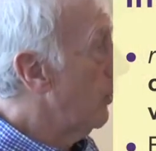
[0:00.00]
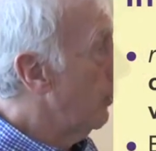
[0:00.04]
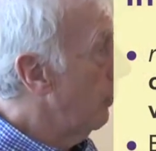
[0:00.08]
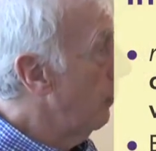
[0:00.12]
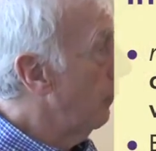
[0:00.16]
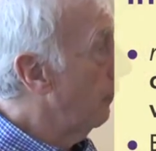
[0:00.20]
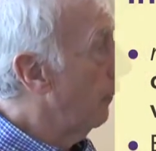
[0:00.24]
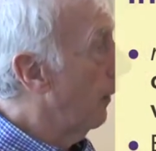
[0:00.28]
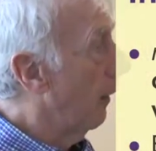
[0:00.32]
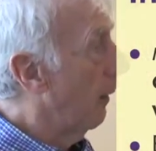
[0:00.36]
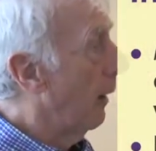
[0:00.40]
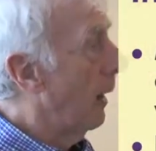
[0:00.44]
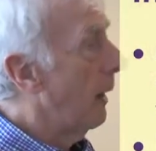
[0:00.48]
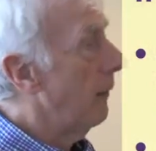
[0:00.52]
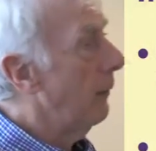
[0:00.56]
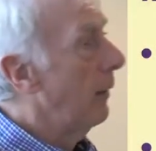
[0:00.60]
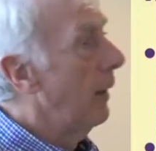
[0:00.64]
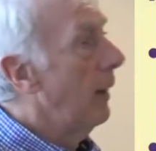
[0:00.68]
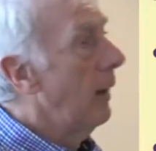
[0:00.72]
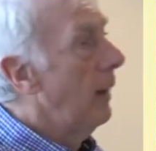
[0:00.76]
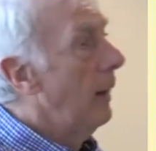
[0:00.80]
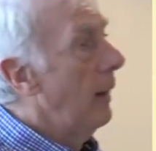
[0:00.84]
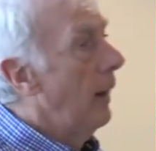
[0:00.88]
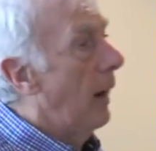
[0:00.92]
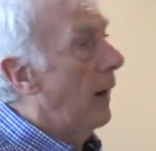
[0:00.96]
two five,
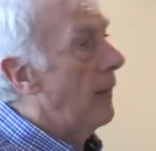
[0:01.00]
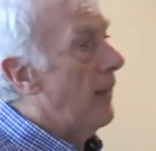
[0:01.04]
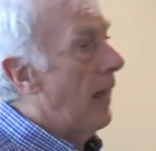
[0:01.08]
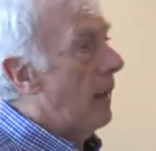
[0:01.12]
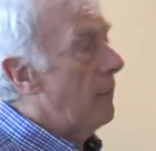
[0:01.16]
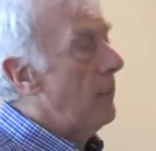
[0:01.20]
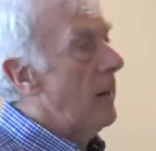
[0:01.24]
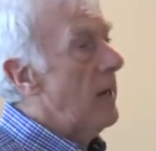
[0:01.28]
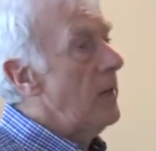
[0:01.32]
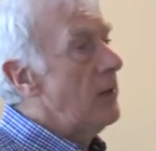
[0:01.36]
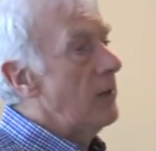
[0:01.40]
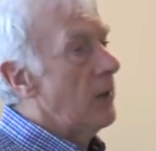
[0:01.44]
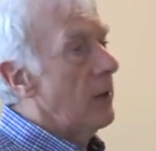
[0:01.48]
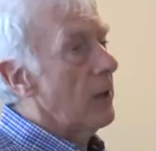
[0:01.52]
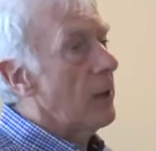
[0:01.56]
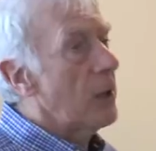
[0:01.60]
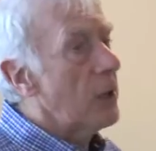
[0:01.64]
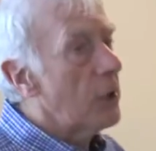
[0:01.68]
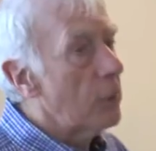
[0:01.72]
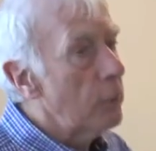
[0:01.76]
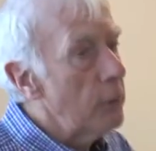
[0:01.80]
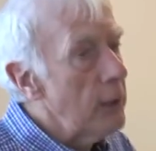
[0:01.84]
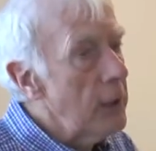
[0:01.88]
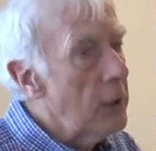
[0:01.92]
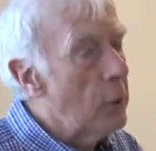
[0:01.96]
and that means that
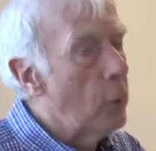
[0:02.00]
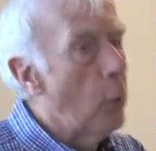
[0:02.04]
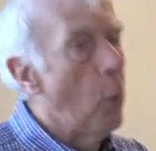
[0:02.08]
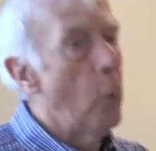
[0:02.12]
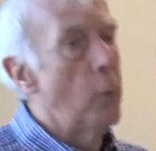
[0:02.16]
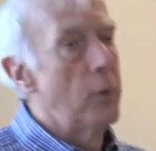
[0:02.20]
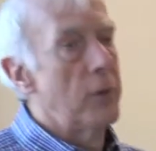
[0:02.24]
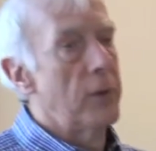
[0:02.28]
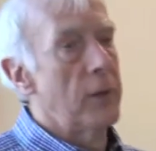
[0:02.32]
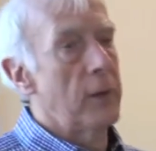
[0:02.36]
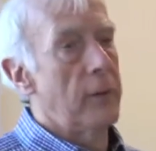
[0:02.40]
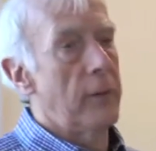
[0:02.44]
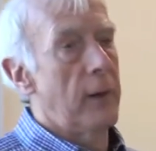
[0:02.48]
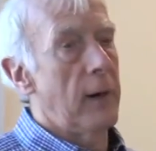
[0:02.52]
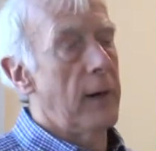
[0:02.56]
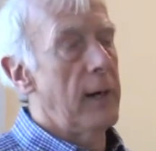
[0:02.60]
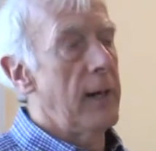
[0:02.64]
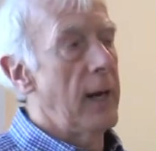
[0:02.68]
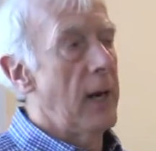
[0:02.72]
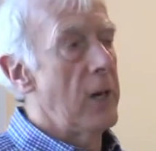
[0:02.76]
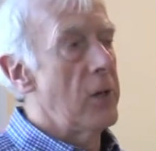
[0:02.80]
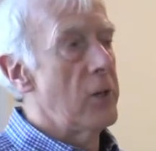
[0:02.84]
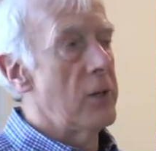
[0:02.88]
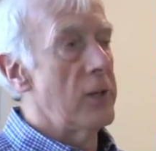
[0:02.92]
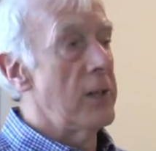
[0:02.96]
three quarters of the
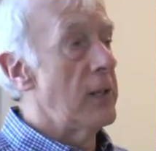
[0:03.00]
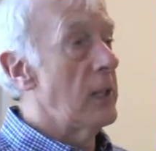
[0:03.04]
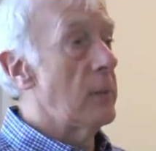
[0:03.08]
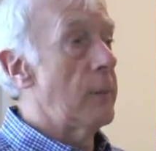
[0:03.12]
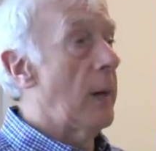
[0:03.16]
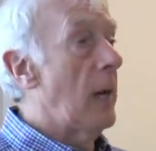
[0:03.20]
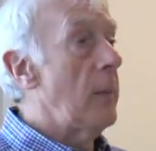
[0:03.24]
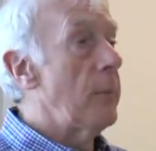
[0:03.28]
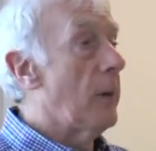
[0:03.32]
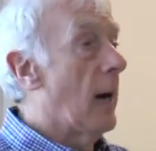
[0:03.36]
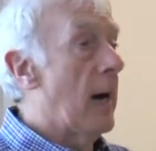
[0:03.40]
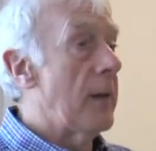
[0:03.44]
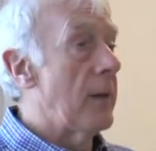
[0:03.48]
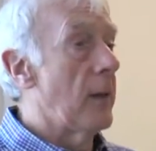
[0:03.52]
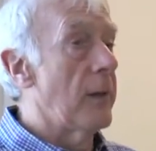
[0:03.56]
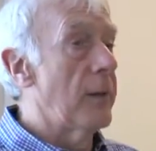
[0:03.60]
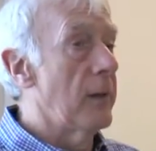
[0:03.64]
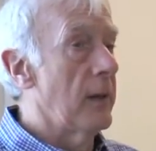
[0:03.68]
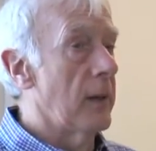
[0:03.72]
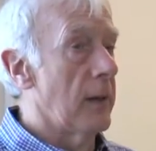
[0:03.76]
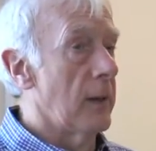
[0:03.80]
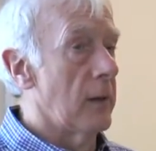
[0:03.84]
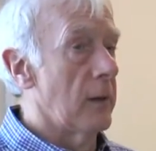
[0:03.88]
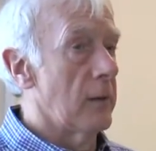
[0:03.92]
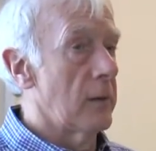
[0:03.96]
variation is explained by other
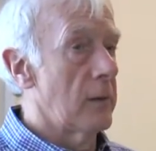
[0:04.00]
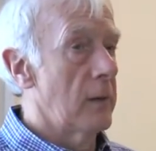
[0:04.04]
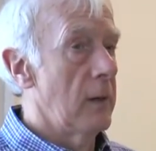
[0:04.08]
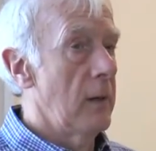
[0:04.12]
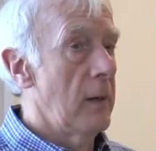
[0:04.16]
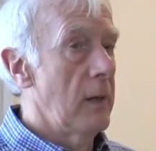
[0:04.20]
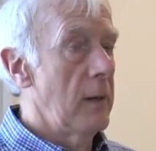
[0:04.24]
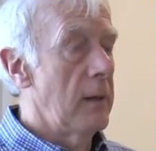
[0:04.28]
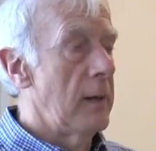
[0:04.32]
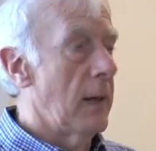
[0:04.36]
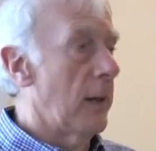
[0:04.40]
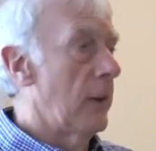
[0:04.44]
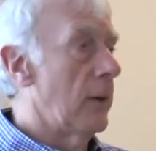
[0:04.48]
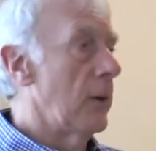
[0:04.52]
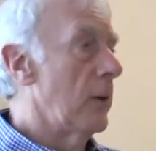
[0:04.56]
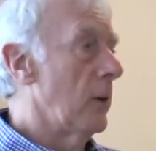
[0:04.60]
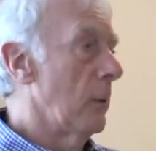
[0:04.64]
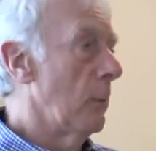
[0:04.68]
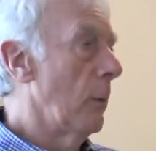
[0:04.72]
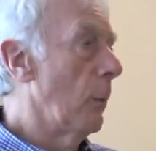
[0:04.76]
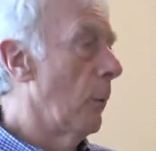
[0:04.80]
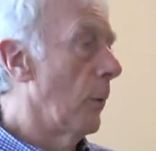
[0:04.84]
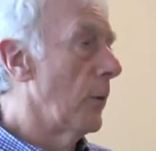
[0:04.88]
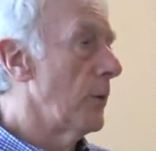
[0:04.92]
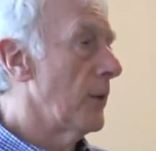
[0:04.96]
things. Nothing to
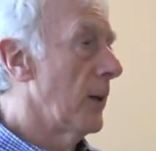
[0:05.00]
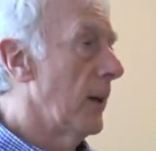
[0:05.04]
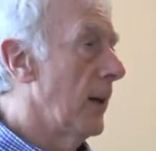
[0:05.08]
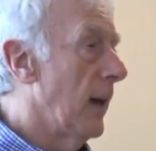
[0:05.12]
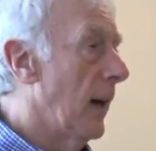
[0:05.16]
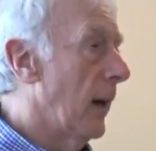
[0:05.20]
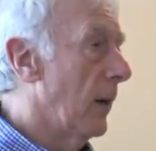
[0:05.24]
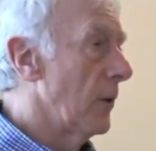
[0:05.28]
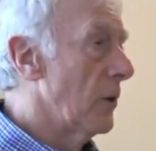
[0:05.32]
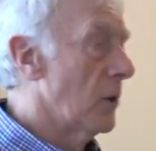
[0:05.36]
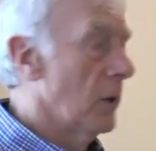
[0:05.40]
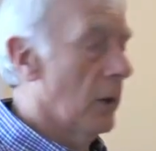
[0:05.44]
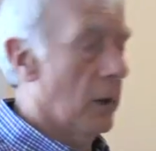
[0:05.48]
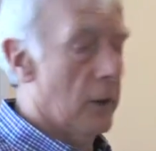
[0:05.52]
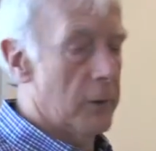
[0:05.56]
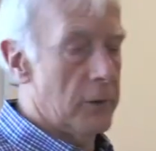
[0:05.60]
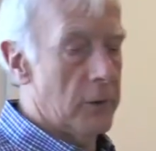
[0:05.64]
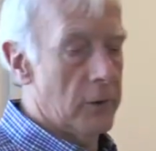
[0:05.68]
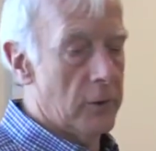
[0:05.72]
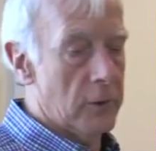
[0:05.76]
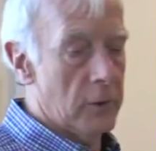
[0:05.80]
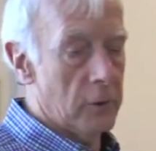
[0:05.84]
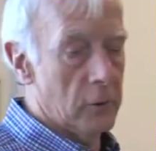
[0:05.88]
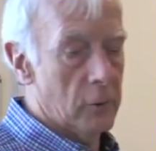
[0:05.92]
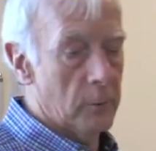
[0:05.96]
do with what's on our chart
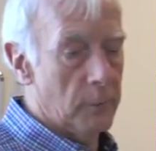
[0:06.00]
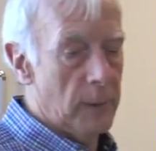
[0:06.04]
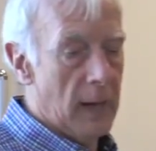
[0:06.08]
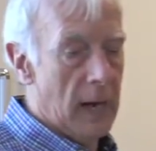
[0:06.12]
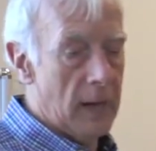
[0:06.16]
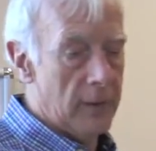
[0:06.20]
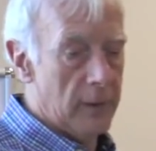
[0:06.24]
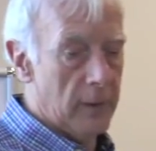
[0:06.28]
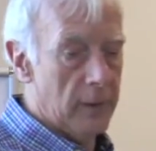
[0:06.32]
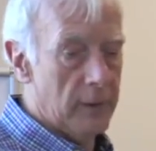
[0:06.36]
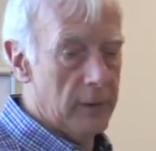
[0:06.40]
at all, but other